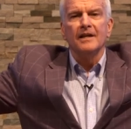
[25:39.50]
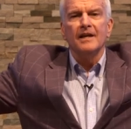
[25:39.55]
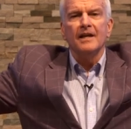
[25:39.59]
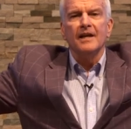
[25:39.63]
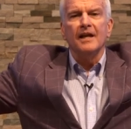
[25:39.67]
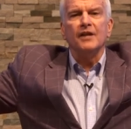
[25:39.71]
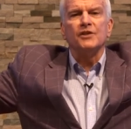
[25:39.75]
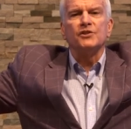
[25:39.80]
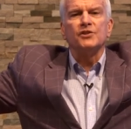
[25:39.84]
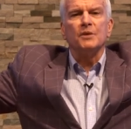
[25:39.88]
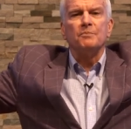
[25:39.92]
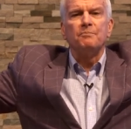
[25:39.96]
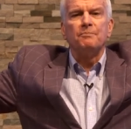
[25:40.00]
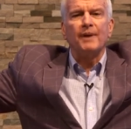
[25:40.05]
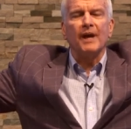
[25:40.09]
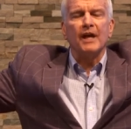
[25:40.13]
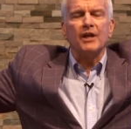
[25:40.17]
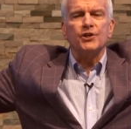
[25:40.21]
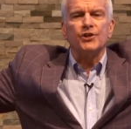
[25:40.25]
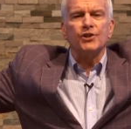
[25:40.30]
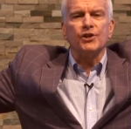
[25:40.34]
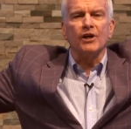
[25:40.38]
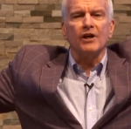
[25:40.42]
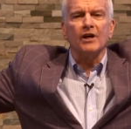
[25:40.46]
It's a
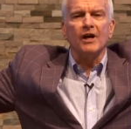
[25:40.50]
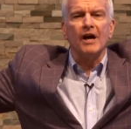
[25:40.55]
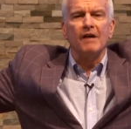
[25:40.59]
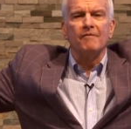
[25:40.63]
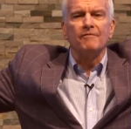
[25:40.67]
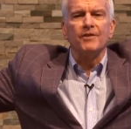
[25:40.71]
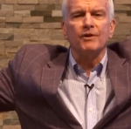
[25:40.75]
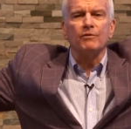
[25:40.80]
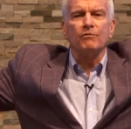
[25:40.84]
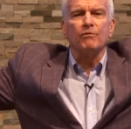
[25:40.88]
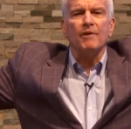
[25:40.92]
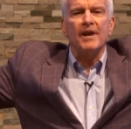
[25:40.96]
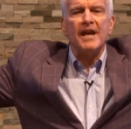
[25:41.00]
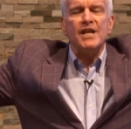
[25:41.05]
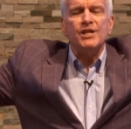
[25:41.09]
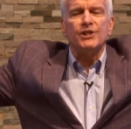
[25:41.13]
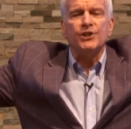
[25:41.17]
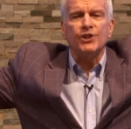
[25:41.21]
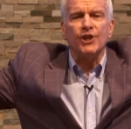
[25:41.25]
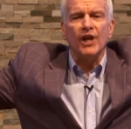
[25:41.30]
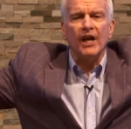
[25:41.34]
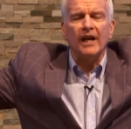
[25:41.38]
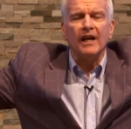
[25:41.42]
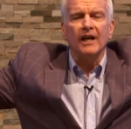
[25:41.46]
picture of the
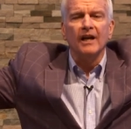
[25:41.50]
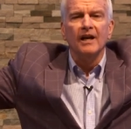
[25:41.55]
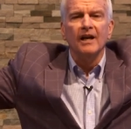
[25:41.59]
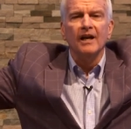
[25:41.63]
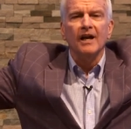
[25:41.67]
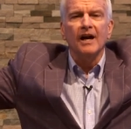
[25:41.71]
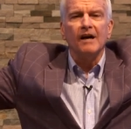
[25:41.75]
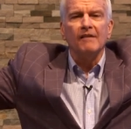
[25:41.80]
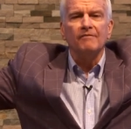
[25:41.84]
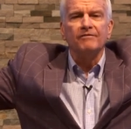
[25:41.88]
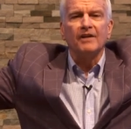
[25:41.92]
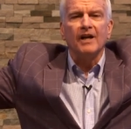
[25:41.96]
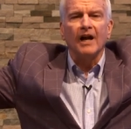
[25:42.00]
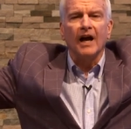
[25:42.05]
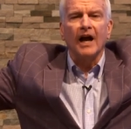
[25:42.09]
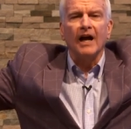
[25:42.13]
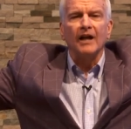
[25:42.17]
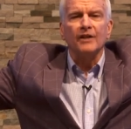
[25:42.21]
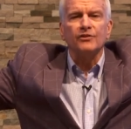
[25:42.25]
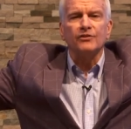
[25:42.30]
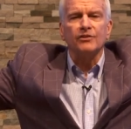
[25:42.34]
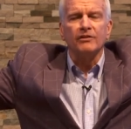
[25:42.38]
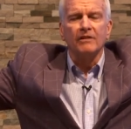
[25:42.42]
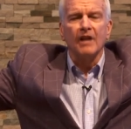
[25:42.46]
reaching of
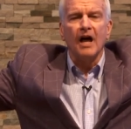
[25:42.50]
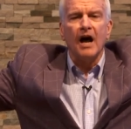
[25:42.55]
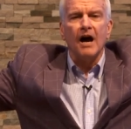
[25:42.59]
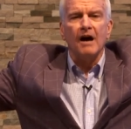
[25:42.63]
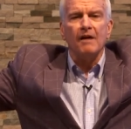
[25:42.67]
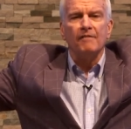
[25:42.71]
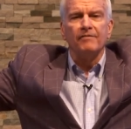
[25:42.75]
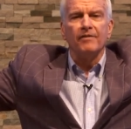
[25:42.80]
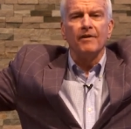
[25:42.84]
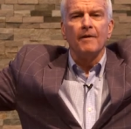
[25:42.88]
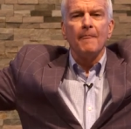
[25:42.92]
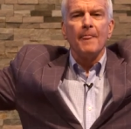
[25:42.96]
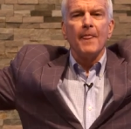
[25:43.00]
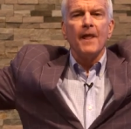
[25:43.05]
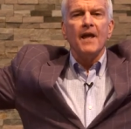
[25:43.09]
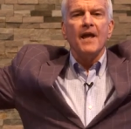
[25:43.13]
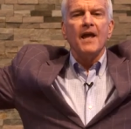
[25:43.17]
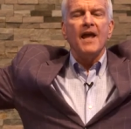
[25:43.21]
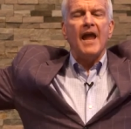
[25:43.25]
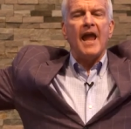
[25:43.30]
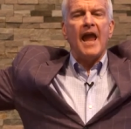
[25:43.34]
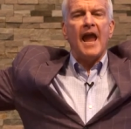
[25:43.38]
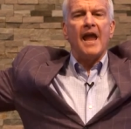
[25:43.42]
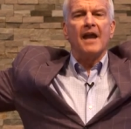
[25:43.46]
God's love
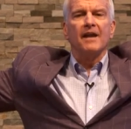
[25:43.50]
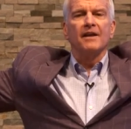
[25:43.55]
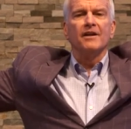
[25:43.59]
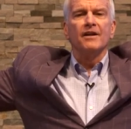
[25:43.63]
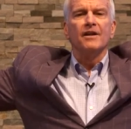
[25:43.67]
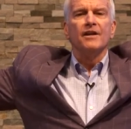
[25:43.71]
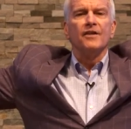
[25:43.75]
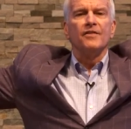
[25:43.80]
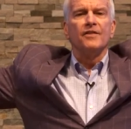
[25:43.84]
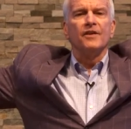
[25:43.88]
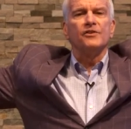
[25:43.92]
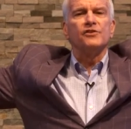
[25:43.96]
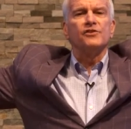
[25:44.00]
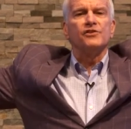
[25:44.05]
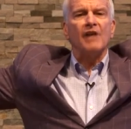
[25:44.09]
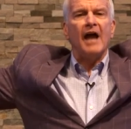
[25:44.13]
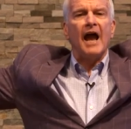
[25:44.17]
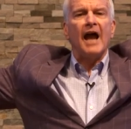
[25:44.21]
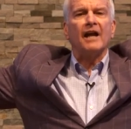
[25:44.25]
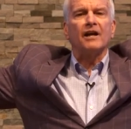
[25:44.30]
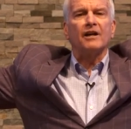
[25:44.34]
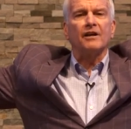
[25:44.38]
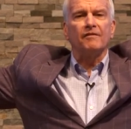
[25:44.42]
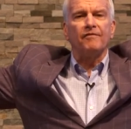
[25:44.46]
and the
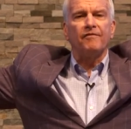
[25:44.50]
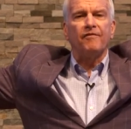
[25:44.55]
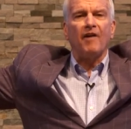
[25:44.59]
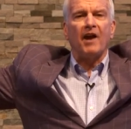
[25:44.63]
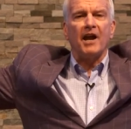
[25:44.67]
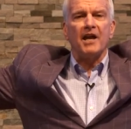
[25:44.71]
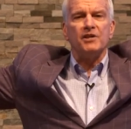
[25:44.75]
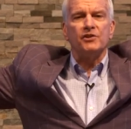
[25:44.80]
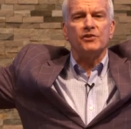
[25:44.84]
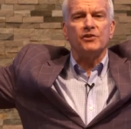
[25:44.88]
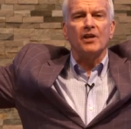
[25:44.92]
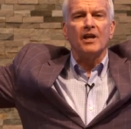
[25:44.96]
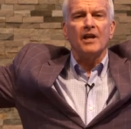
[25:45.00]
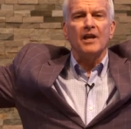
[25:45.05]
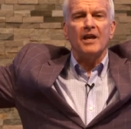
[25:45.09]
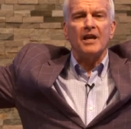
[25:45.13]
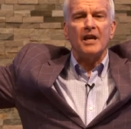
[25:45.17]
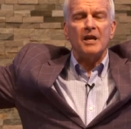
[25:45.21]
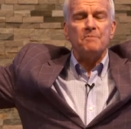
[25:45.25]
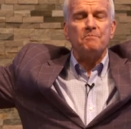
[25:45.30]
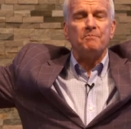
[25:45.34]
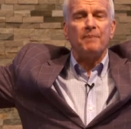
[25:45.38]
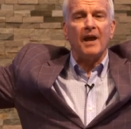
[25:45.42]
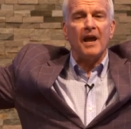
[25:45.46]
sacrifice
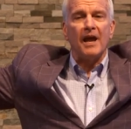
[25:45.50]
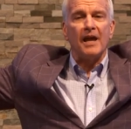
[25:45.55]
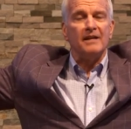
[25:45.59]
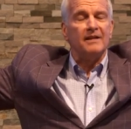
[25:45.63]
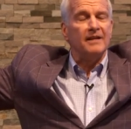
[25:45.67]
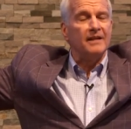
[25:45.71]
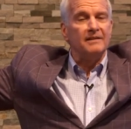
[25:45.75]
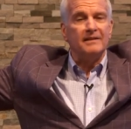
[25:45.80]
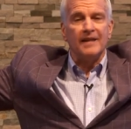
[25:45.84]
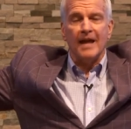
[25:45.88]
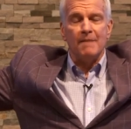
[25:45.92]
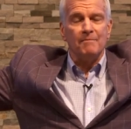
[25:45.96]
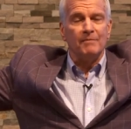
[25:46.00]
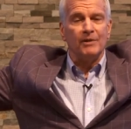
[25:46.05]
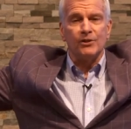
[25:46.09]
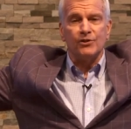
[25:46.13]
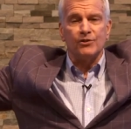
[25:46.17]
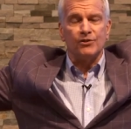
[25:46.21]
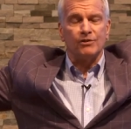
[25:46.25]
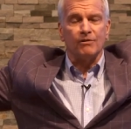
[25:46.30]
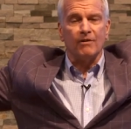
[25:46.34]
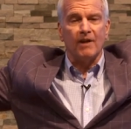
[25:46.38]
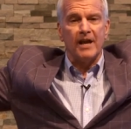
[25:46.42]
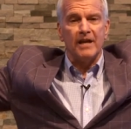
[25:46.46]
he paid to
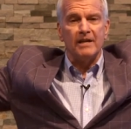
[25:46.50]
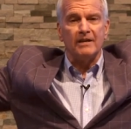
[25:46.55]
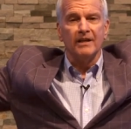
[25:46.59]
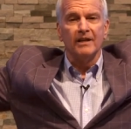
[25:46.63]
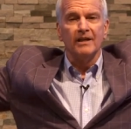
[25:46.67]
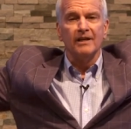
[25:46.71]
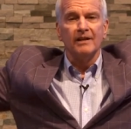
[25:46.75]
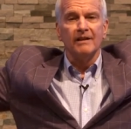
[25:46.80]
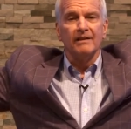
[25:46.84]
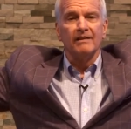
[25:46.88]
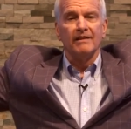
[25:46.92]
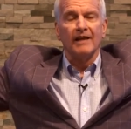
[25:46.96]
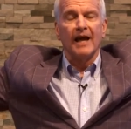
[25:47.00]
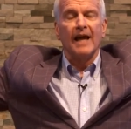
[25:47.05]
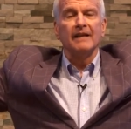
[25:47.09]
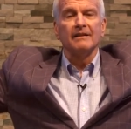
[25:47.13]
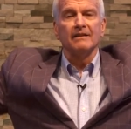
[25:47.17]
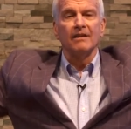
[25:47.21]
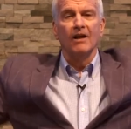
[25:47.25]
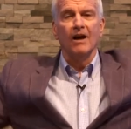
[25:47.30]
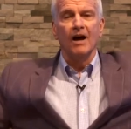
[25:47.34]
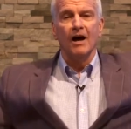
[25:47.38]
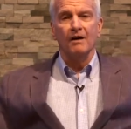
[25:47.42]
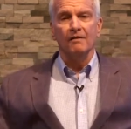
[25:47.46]
demonstrate that
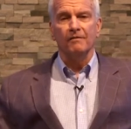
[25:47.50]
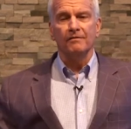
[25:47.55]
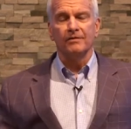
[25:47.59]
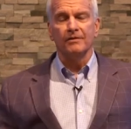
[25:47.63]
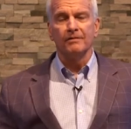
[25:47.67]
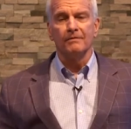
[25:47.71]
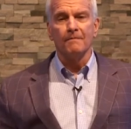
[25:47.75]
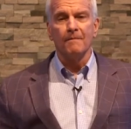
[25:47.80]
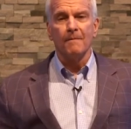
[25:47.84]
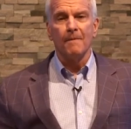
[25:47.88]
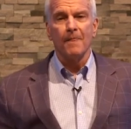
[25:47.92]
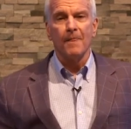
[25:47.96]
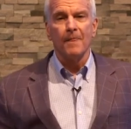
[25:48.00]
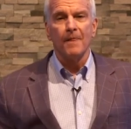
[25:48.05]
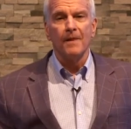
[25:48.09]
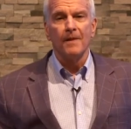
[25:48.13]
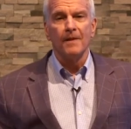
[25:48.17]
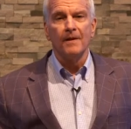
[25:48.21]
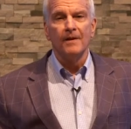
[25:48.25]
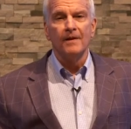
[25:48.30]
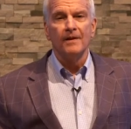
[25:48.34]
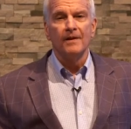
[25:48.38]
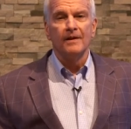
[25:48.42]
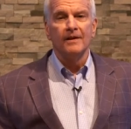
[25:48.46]
love.
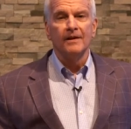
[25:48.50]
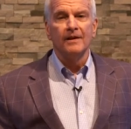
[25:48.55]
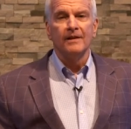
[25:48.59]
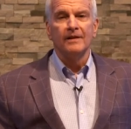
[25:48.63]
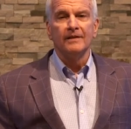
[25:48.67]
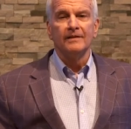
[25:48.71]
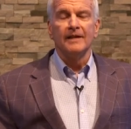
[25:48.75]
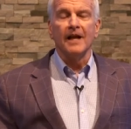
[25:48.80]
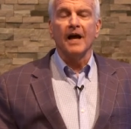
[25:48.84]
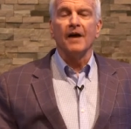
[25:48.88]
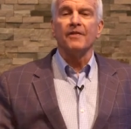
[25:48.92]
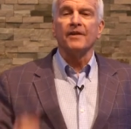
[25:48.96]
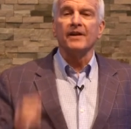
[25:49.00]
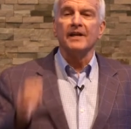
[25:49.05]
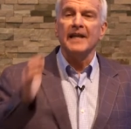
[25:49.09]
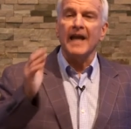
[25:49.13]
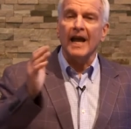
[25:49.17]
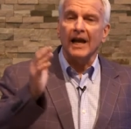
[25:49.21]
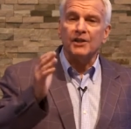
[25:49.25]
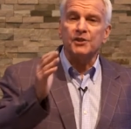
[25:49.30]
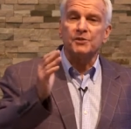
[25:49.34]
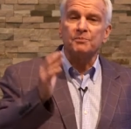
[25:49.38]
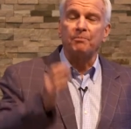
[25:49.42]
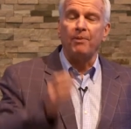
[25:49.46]
Now, the
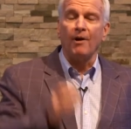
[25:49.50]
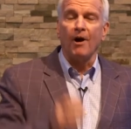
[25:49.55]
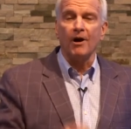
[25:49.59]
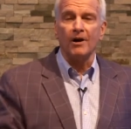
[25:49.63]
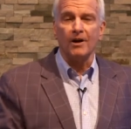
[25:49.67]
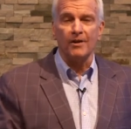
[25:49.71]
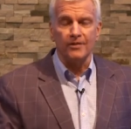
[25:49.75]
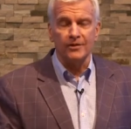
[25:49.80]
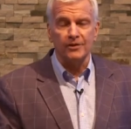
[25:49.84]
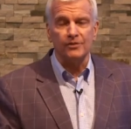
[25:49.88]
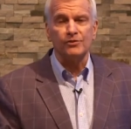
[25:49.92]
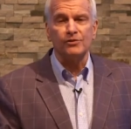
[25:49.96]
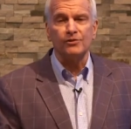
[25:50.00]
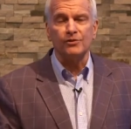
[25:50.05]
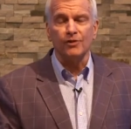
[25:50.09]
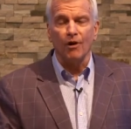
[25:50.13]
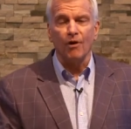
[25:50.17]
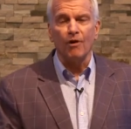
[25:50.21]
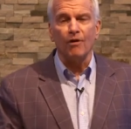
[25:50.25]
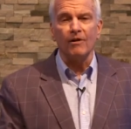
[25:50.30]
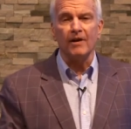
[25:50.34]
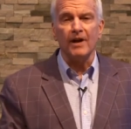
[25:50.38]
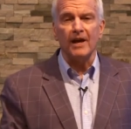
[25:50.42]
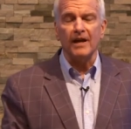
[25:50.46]
next part of the
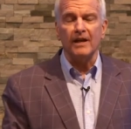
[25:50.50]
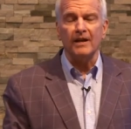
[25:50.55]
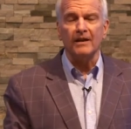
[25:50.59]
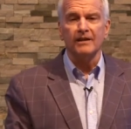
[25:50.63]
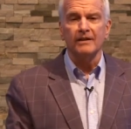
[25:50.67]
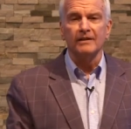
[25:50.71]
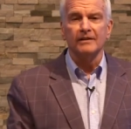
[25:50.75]
story